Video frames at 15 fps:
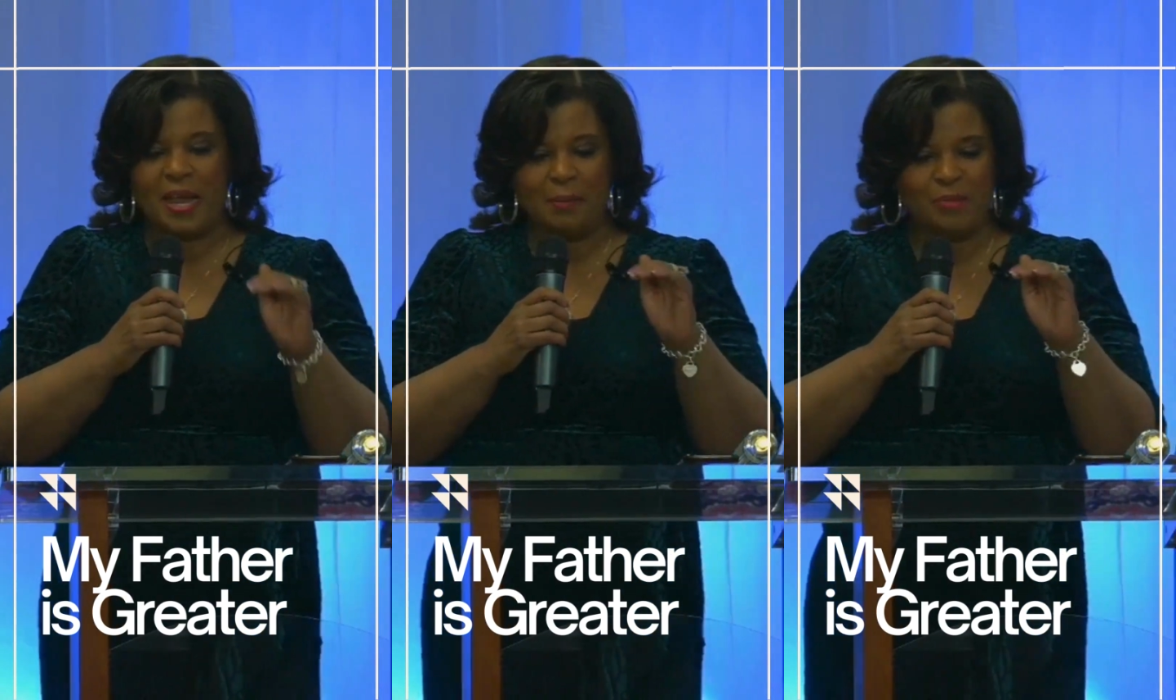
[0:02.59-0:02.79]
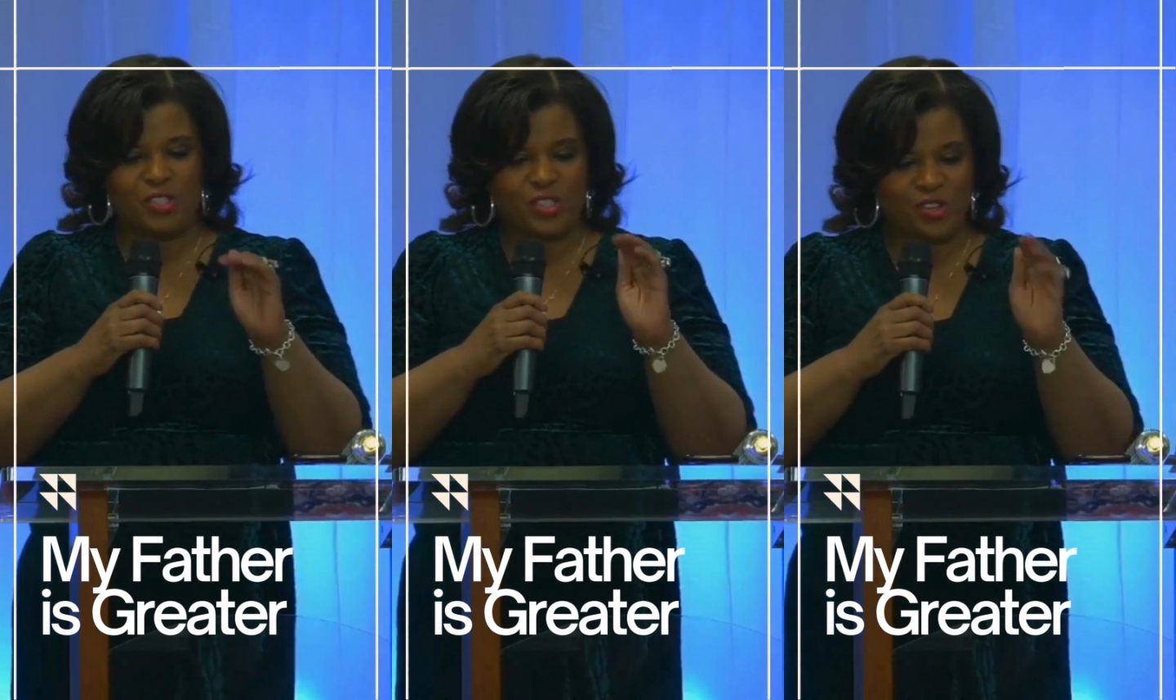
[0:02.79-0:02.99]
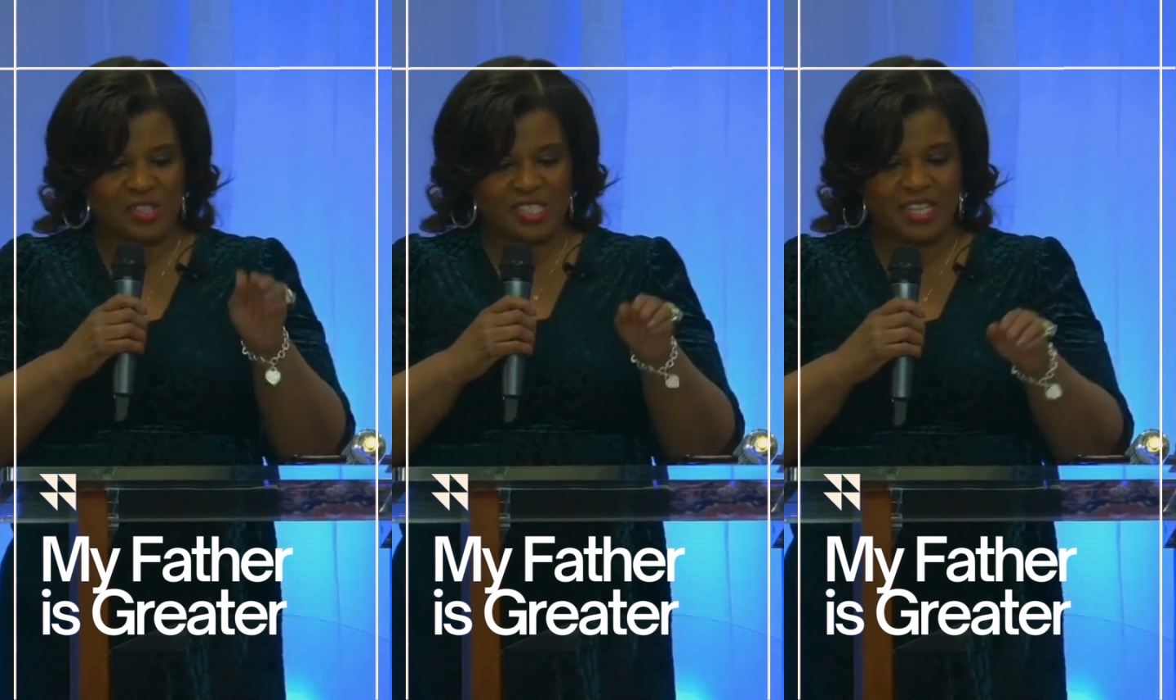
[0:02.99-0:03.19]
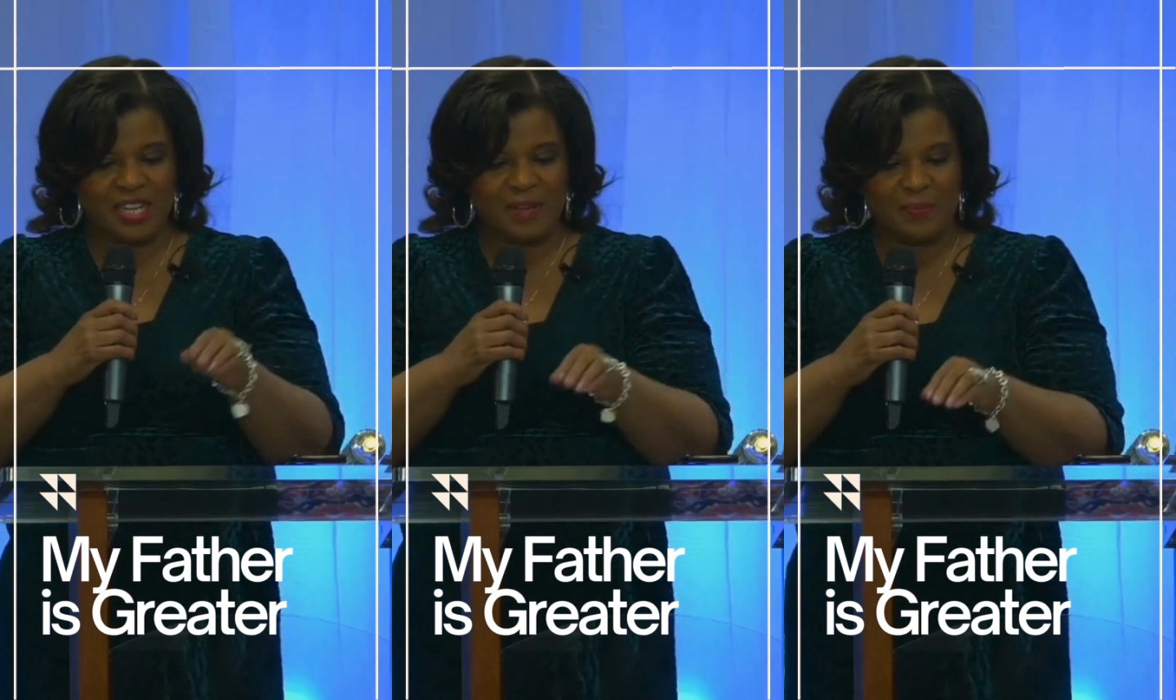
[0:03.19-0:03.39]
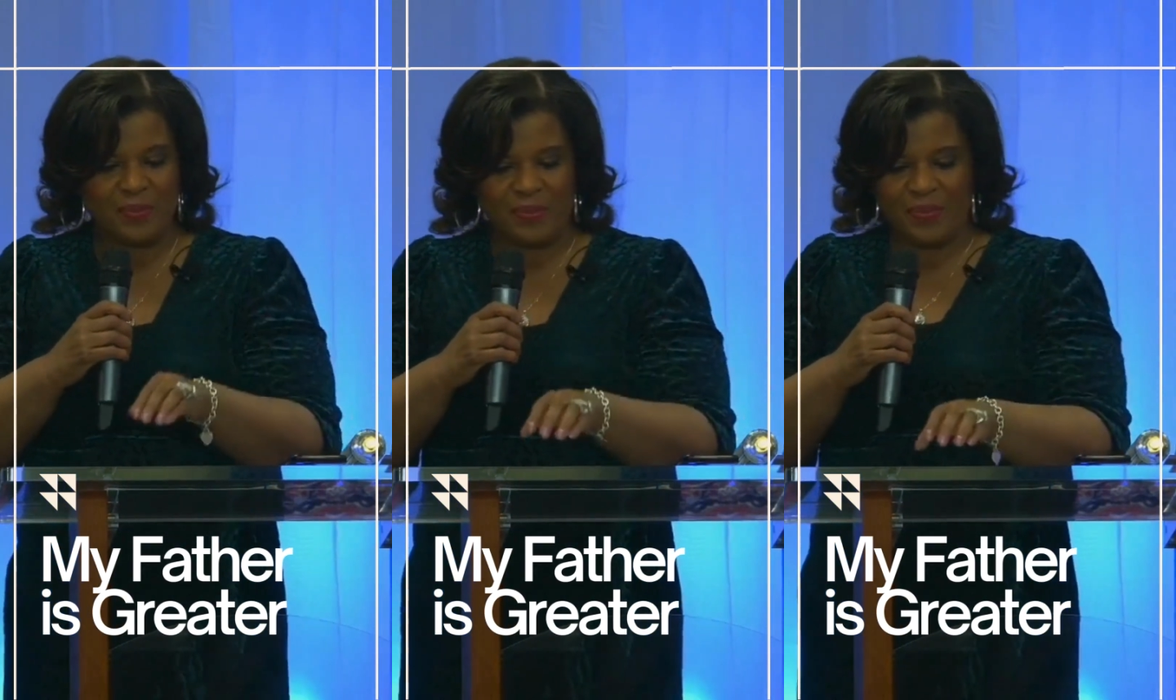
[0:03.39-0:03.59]
I'm just going to
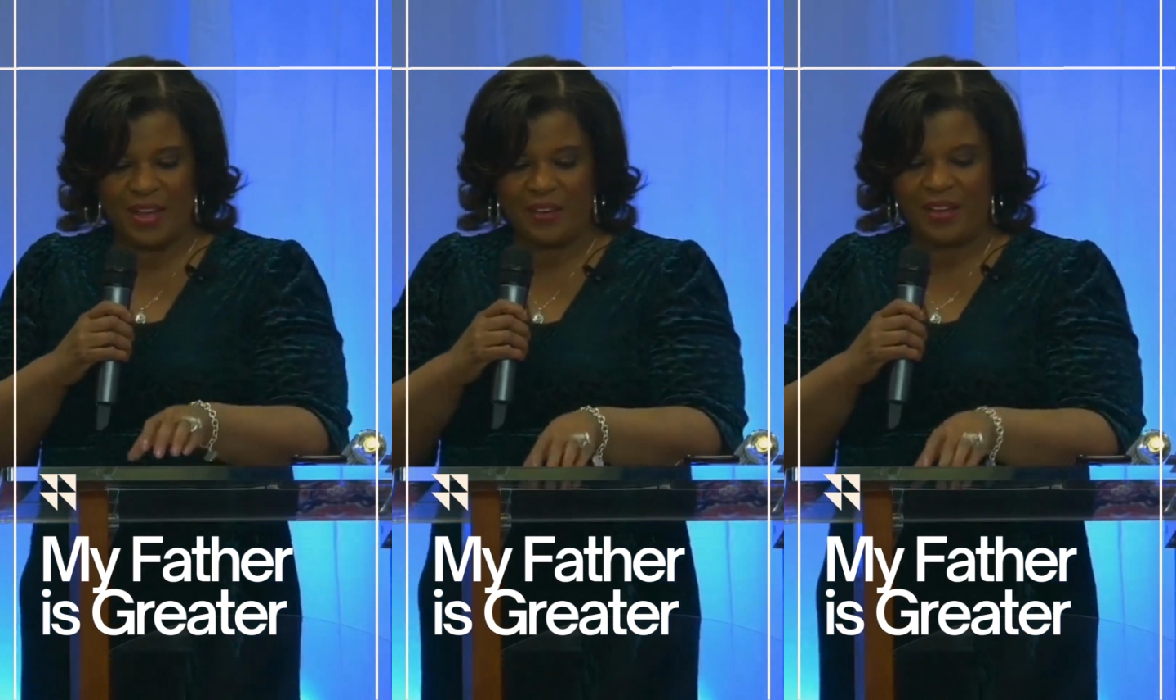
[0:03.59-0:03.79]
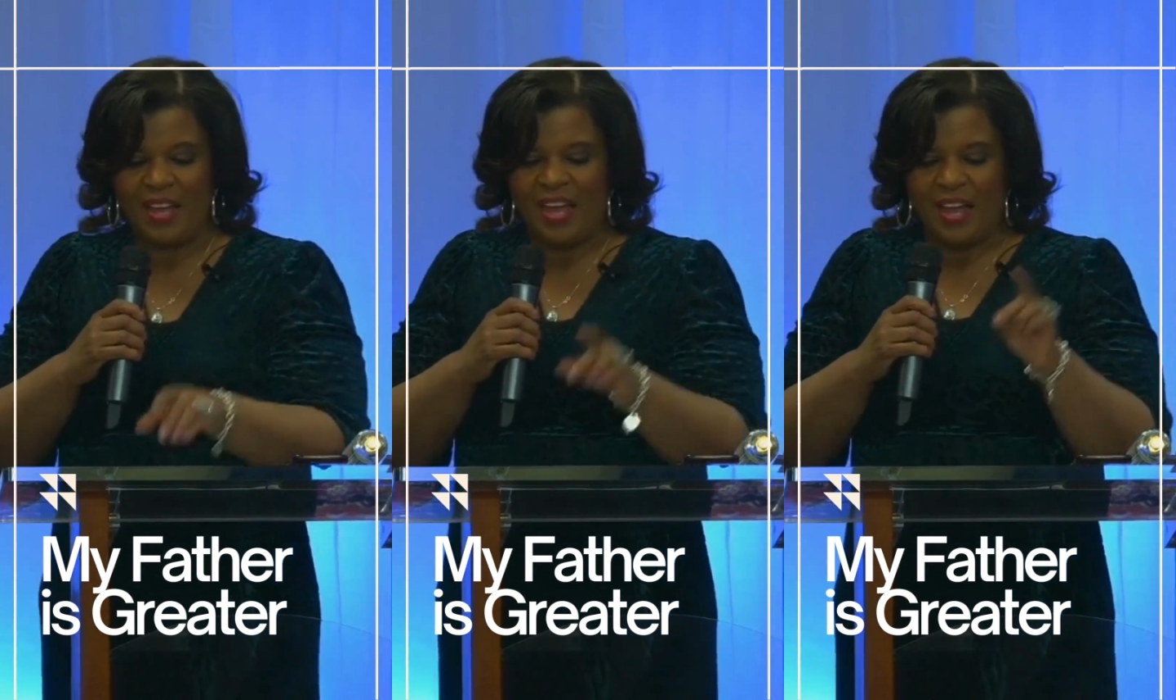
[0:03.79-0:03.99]
sing it without.